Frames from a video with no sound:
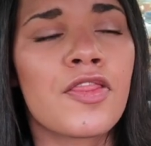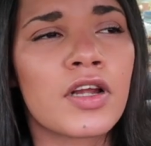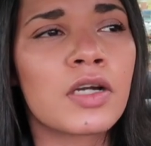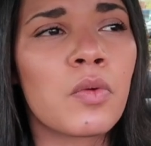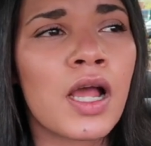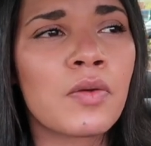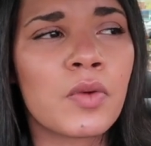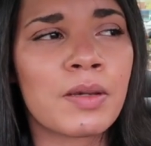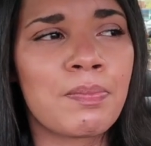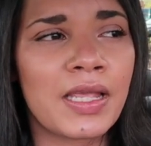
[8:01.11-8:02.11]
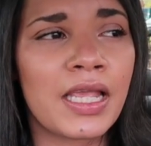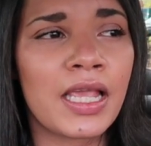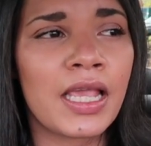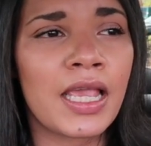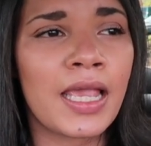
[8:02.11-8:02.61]
Third one would
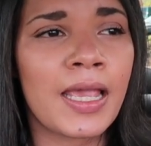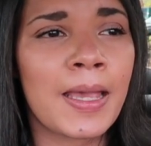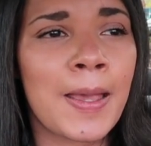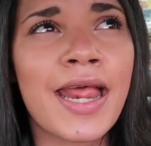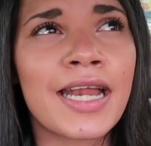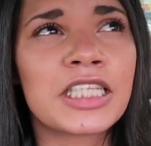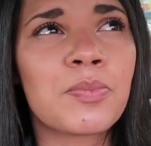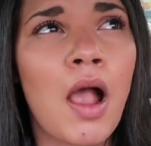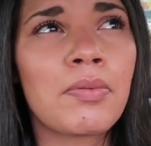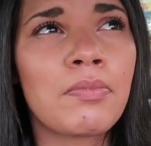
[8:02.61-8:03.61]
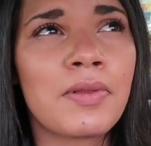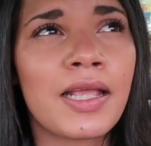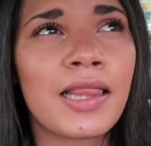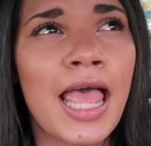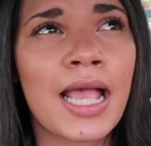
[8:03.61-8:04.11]
be, and it's
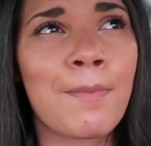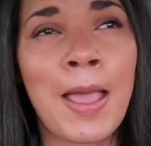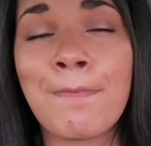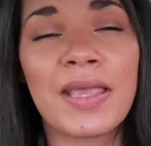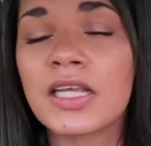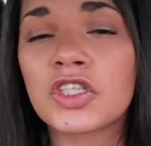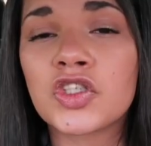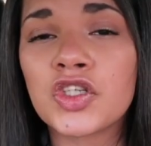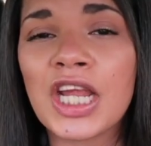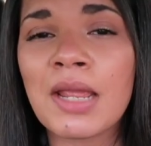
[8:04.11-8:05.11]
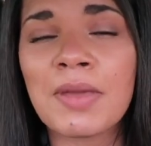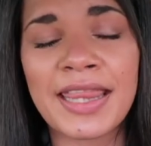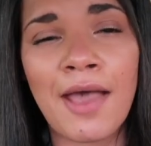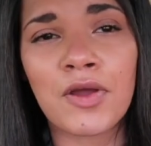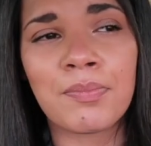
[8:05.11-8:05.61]
probably like my biggest dream,
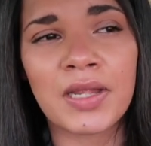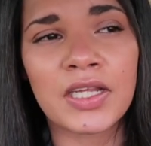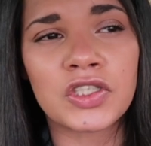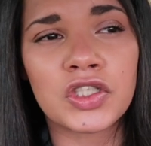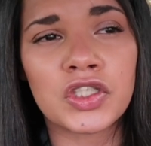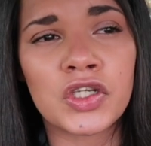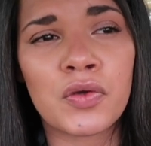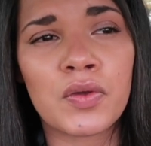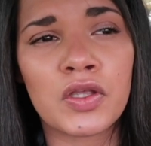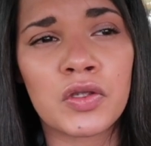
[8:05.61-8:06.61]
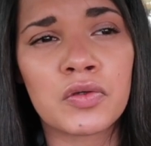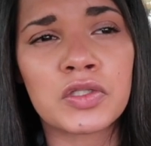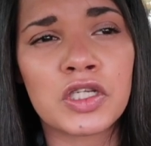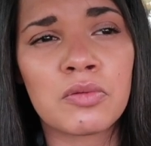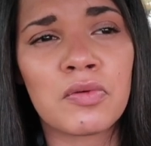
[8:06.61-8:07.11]
and that would be to do
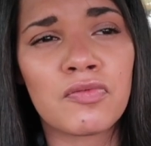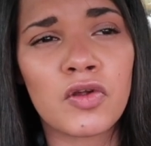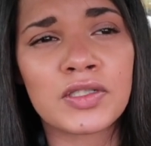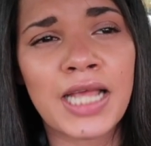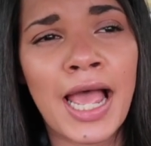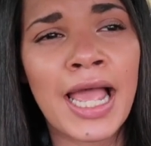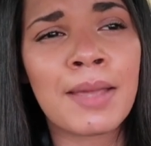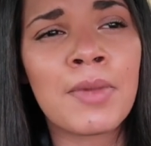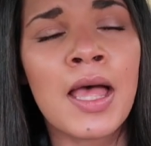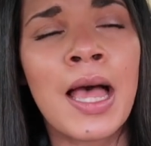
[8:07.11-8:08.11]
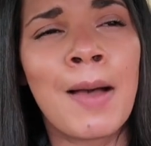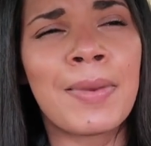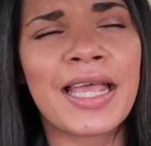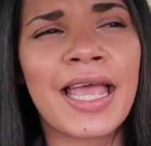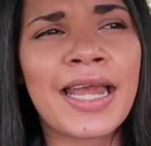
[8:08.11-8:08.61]
YouTube full time.
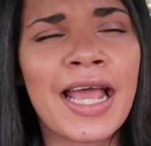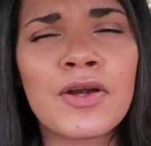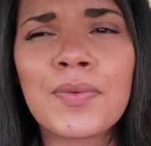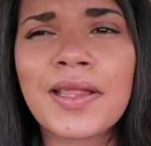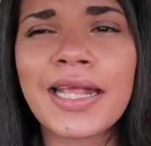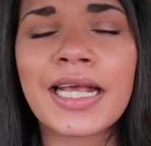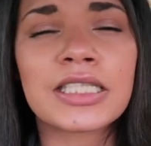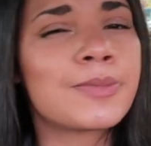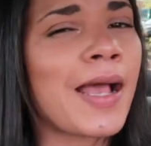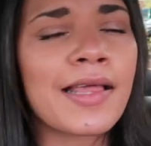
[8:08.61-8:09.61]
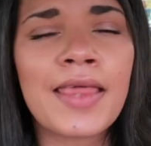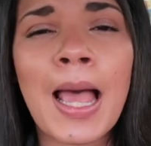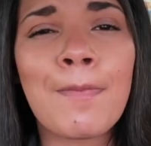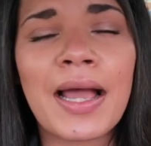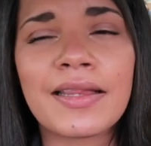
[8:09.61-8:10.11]
But again, I don't really expect
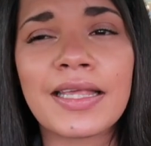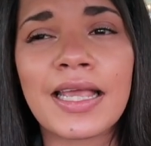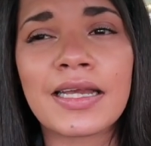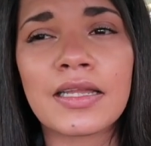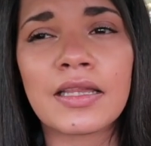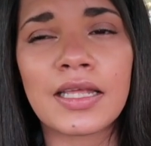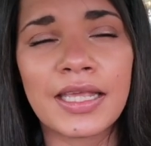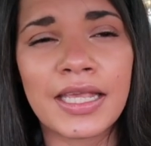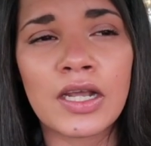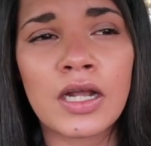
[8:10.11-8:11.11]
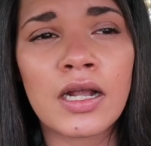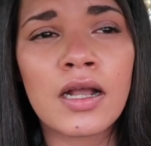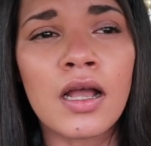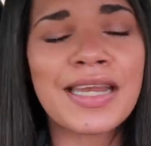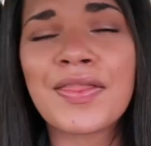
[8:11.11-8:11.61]
that by the end of the
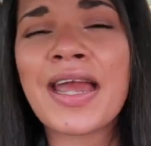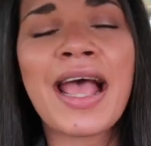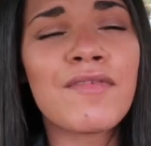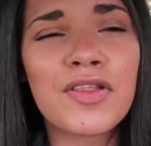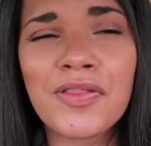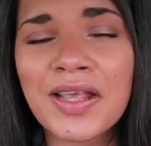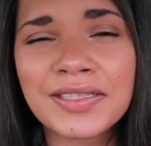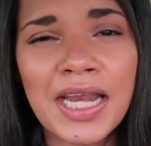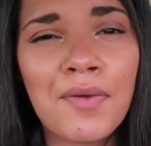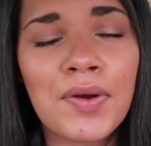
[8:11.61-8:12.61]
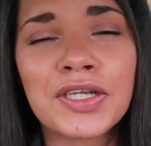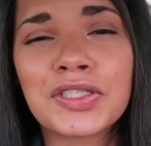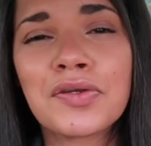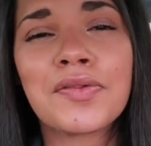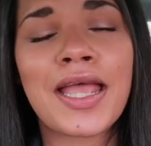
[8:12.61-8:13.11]
year. And then I have other things that I want to
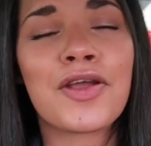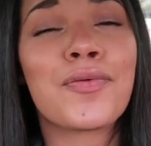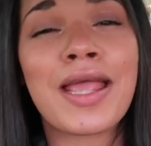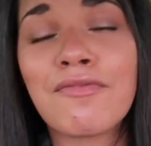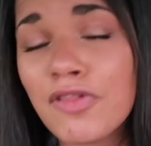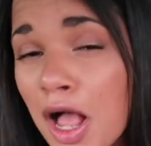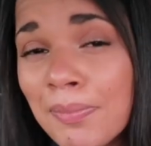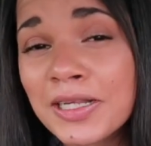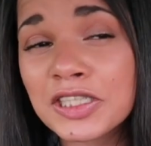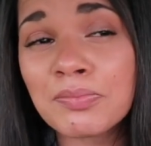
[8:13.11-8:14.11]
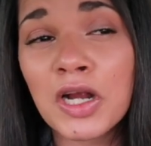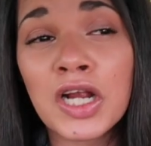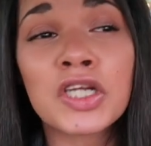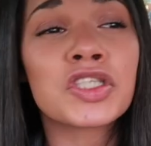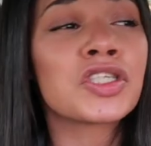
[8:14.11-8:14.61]
do, like create Vlogmas
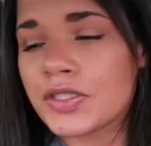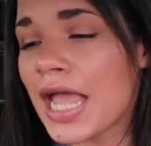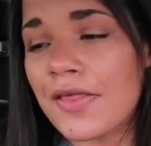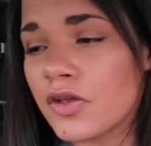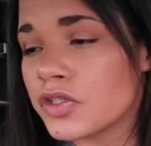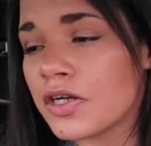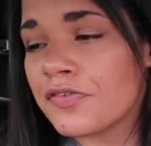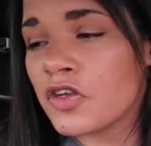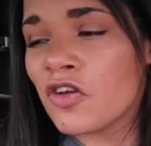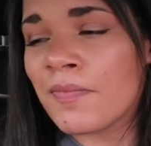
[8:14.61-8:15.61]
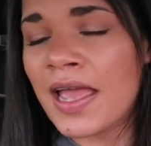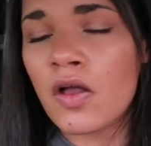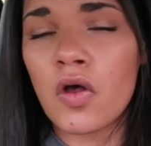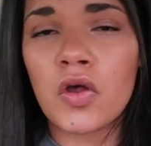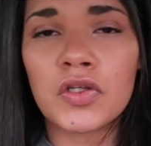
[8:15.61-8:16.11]
merch. So yeah, those are a few of my
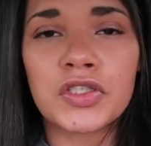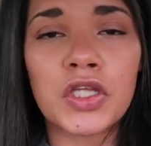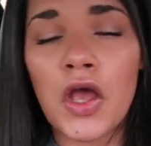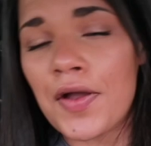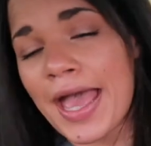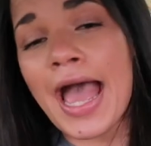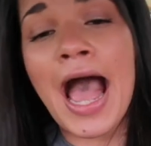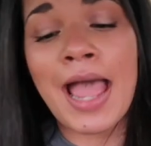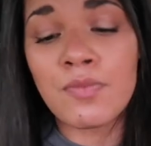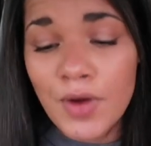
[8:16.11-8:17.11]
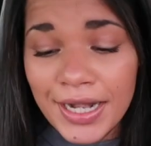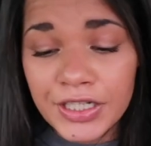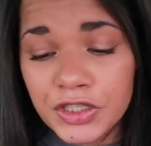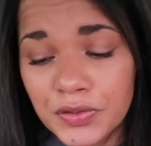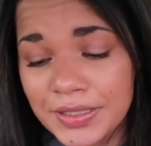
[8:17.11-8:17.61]
goals. Okay, I'm
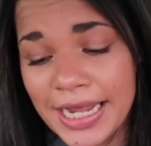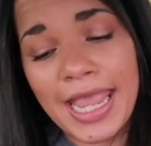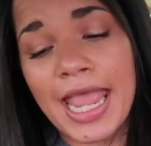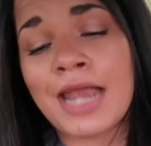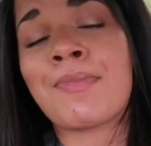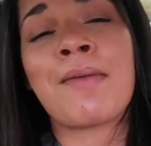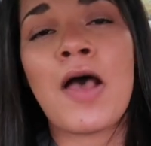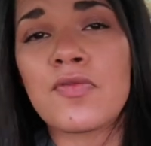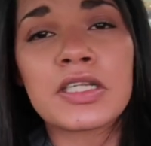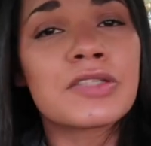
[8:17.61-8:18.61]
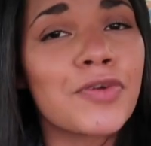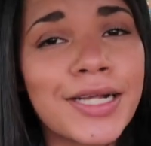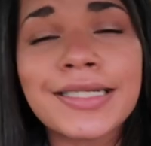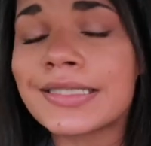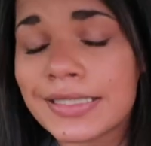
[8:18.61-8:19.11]
ready to dig in. My mouth is
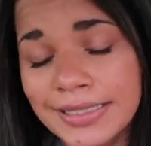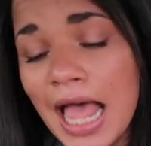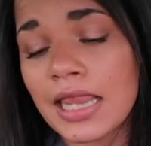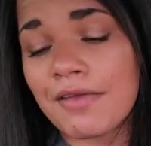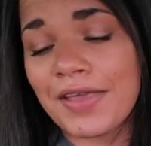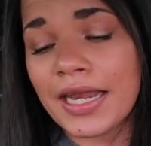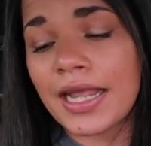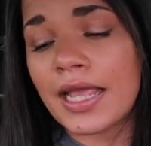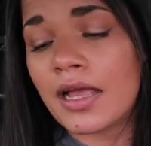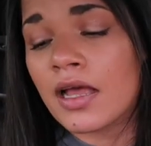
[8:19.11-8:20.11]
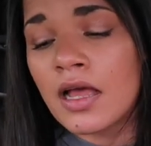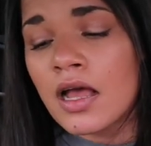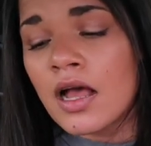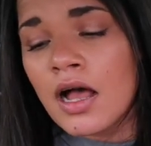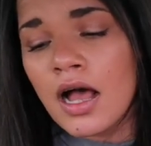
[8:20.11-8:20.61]
freaking salivating.
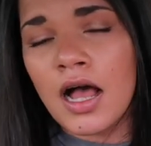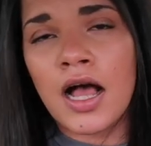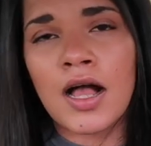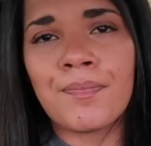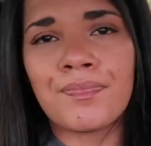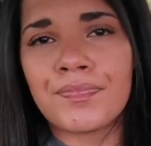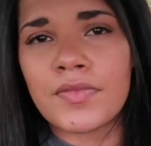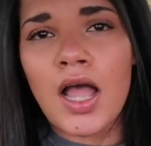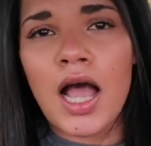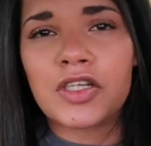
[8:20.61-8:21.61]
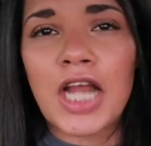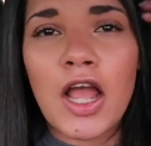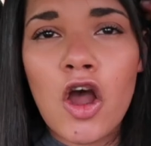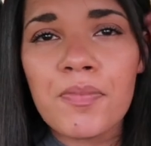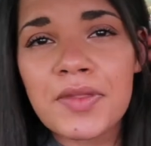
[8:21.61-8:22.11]
Gosh,
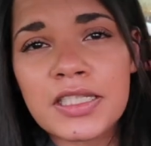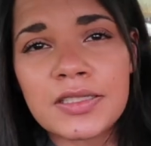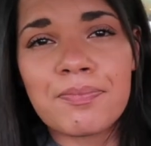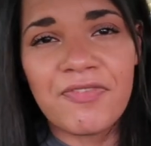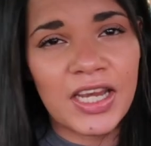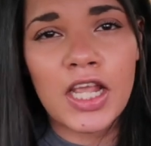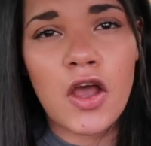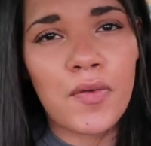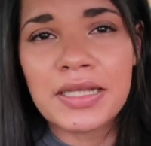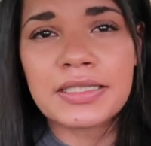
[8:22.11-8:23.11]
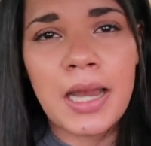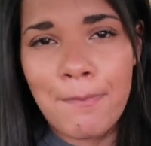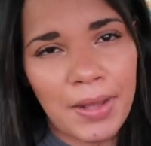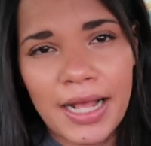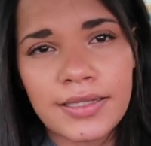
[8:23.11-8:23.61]
I hope this video isn't
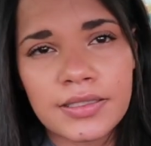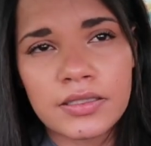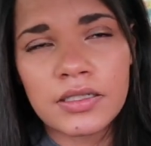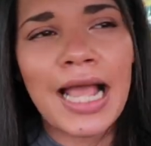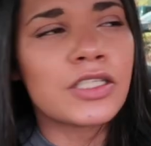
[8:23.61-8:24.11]
a bust.